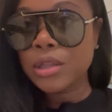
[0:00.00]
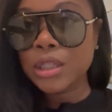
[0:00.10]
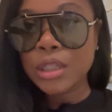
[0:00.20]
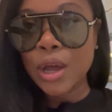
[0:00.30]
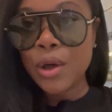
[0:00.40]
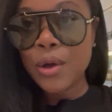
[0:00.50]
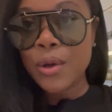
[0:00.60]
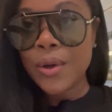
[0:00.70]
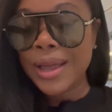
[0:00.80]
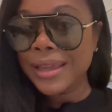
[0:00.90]
So
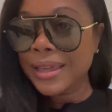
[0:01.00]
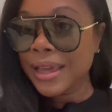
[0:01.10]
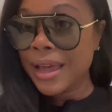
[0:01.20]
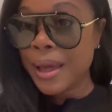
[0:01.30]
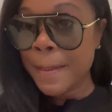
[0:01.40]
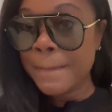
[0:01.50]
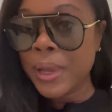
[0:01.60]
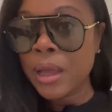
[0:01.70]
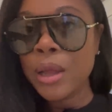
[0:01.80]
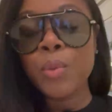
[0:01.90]
yeah,
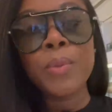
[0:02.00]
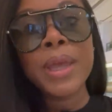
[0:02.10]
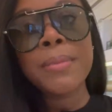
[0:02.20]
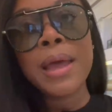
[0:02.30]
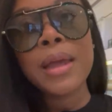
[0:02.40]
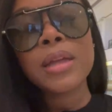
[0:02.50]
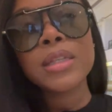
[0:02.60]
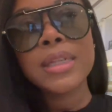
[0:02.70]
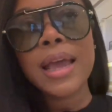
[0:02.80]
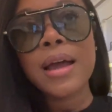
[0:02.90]
but when we get back
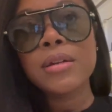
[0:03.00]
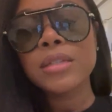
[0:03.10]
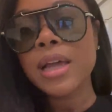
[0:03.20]
to the house,